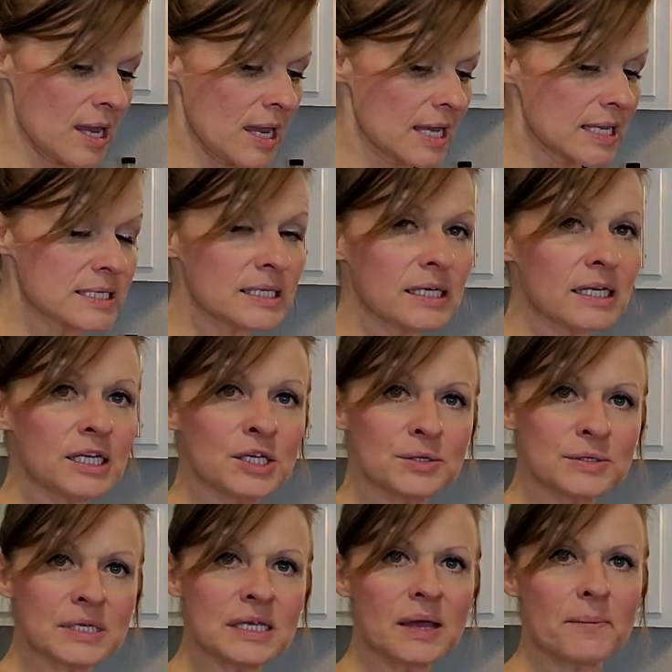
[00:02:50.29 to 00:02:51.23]
Instead of
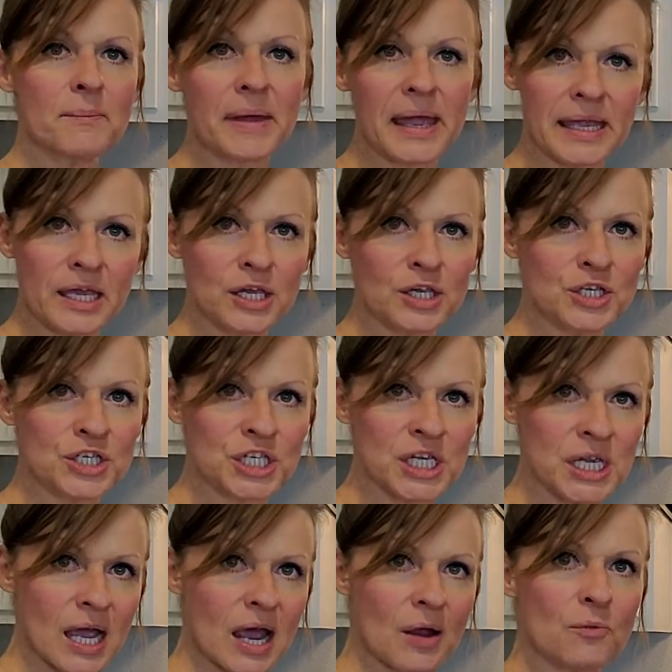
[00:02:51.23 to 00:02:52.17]
using a baking
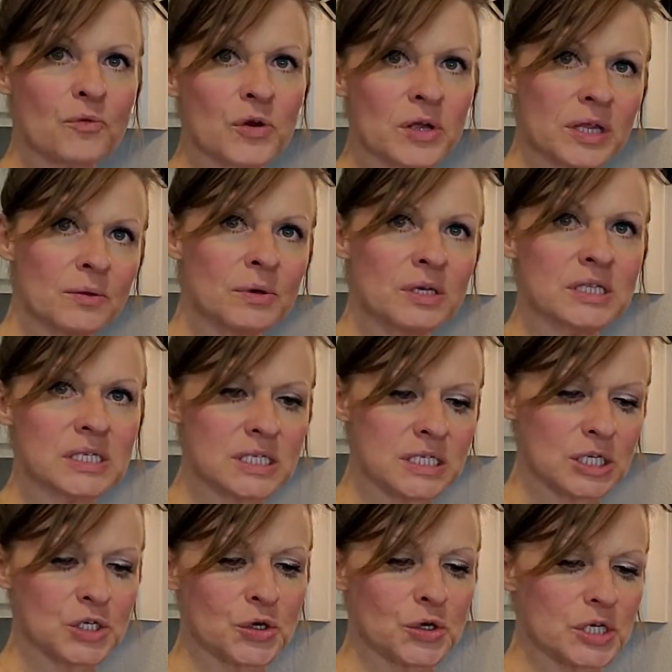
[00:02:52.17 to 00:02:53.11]
sheet, I really want this
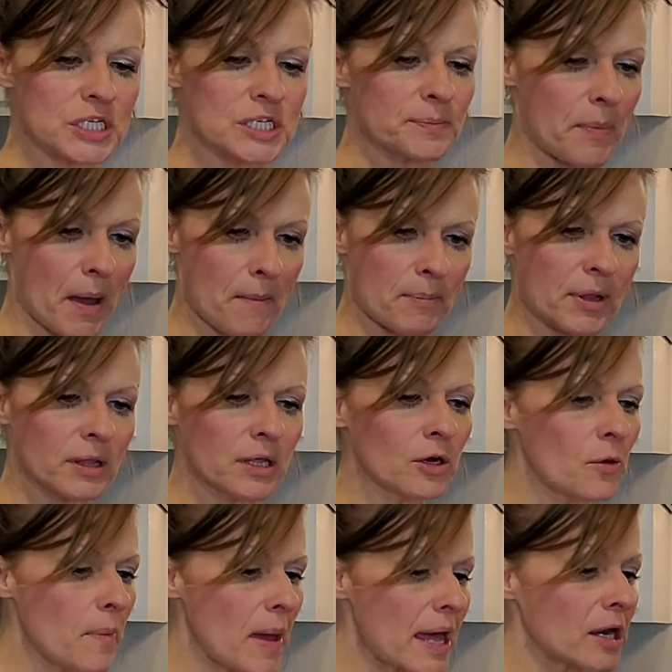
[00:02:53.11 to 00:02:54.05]
to crisp up a
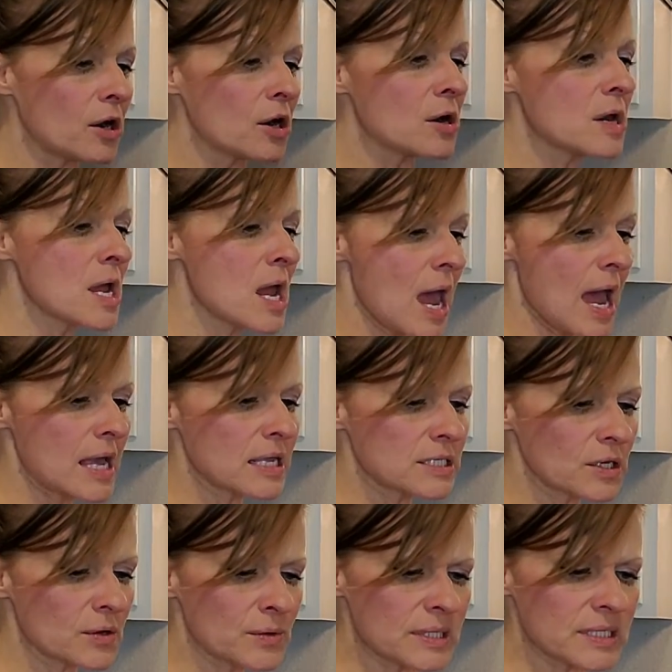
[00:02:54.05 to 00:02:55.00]
little better. And
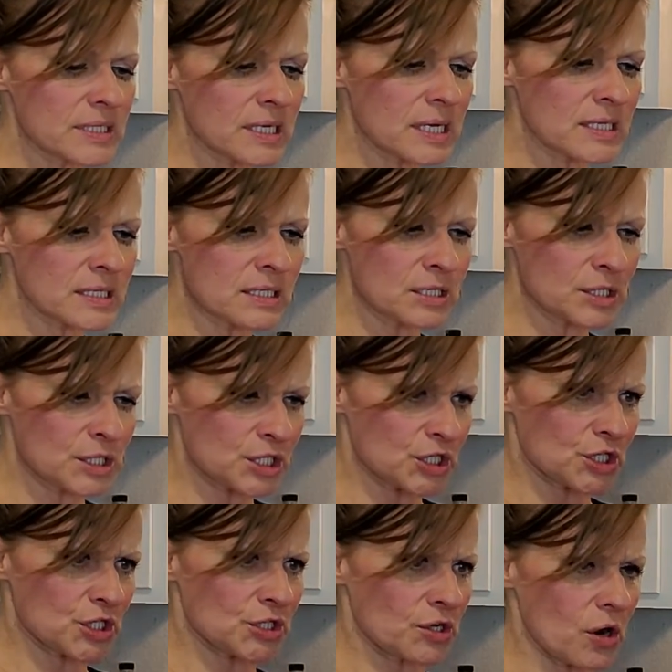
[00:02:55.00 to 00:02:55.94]
so it says to
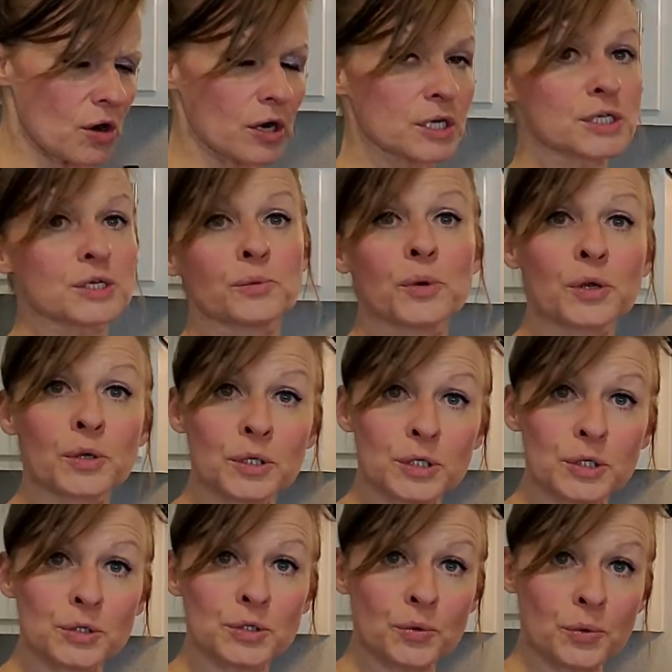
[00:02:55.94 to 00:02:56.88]
start. So we're going to
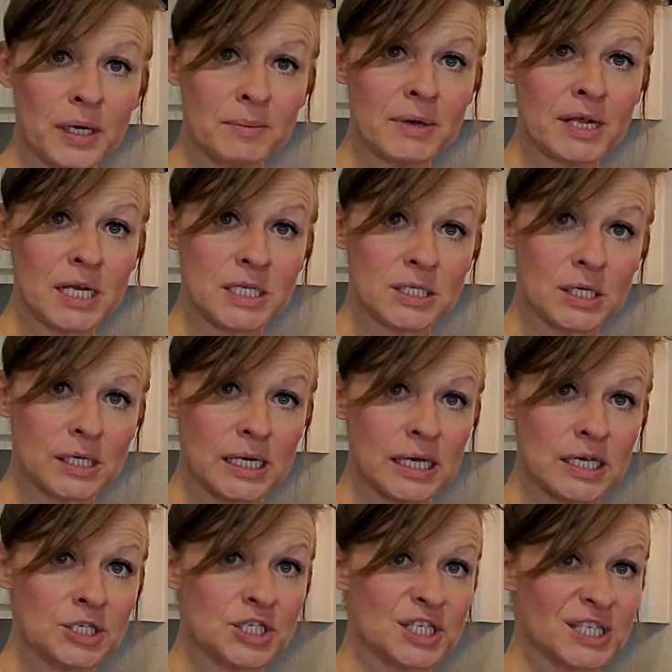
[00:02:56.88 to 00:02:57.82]
do 20 minutes on
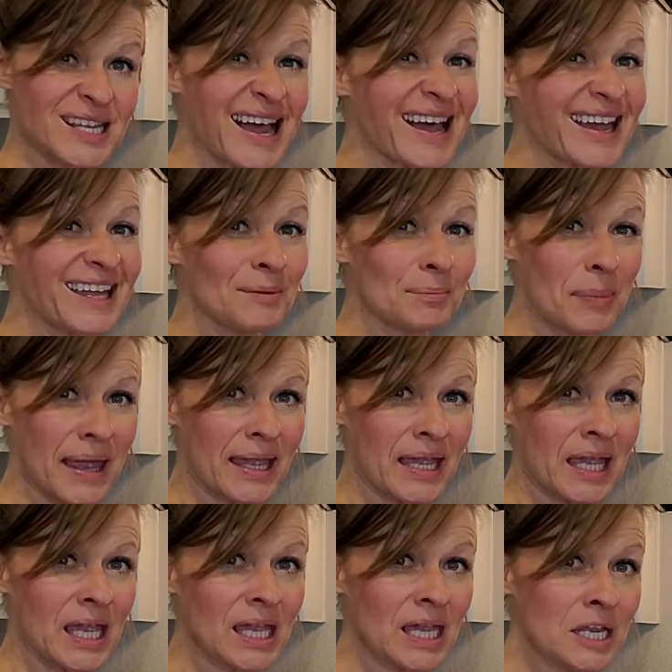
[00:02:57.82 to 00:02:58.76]
each side
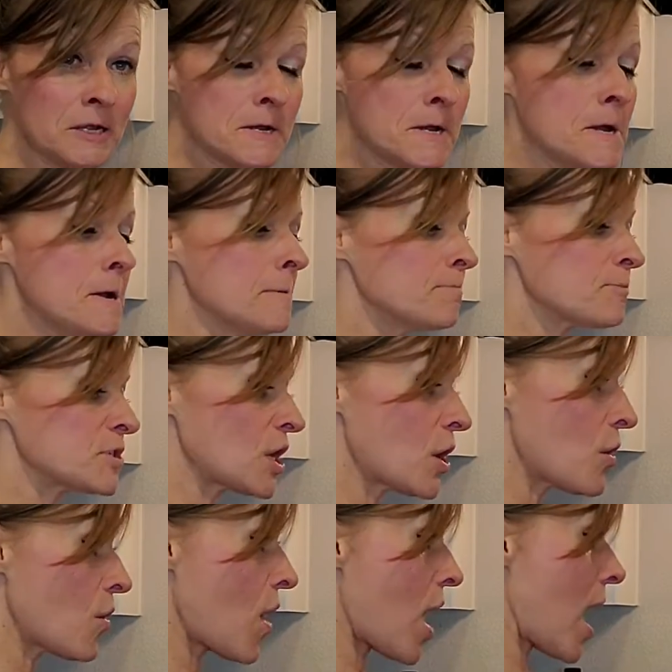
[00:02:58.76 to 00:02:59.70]
baking.
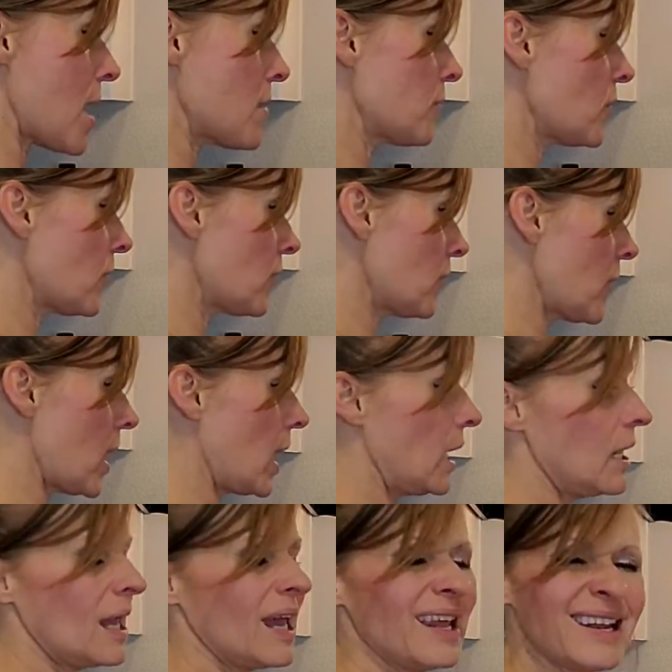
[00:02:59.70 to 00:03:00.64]
So
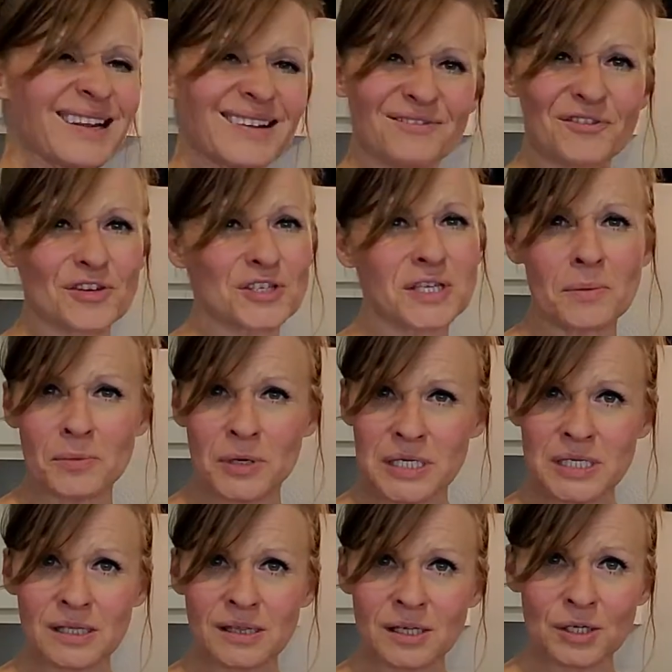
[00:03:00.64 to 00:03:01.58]
and for some
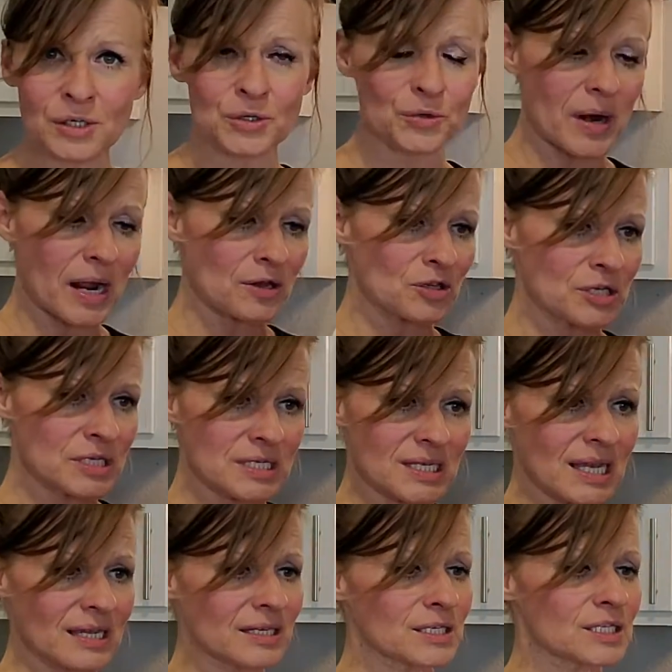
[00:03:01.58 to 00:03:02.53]
reason the directions
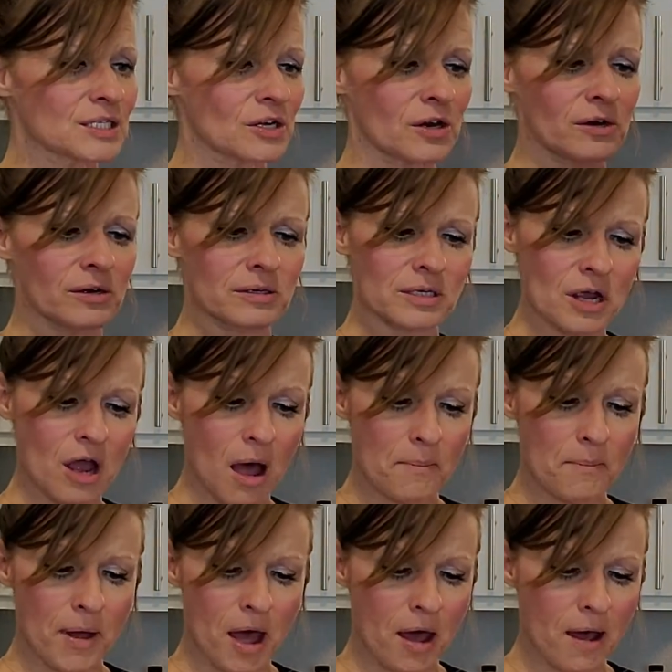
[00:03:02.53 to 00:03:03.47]
say to start
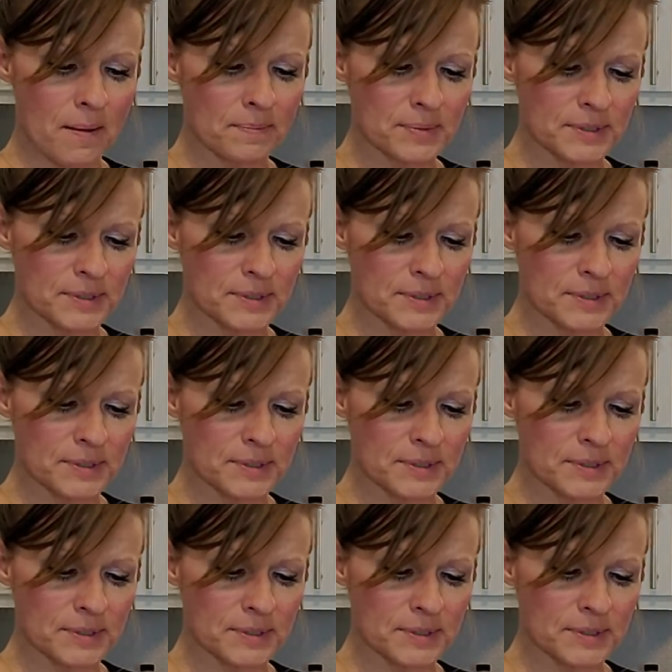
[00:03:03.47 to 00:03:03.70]
top up.